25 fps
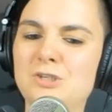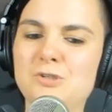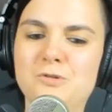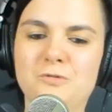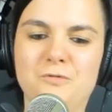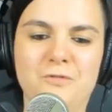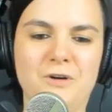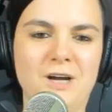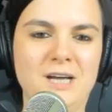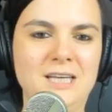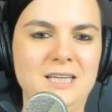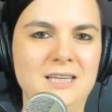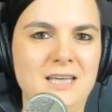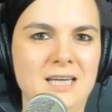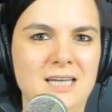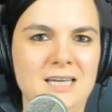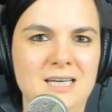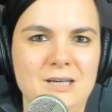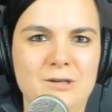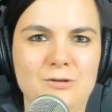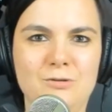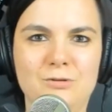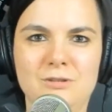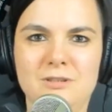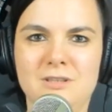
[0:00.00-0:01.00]
Did you find
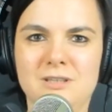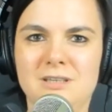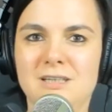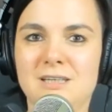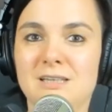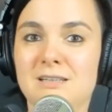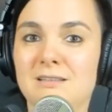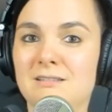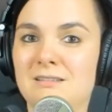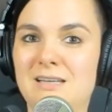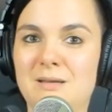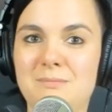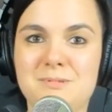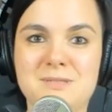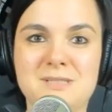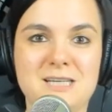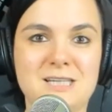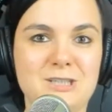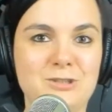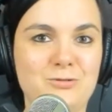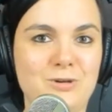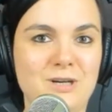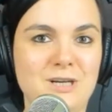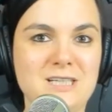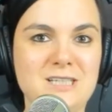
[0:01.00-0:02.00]
any good tips
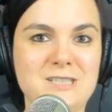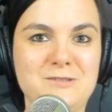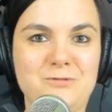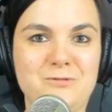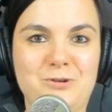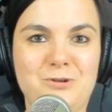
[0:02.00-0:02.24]
and tricks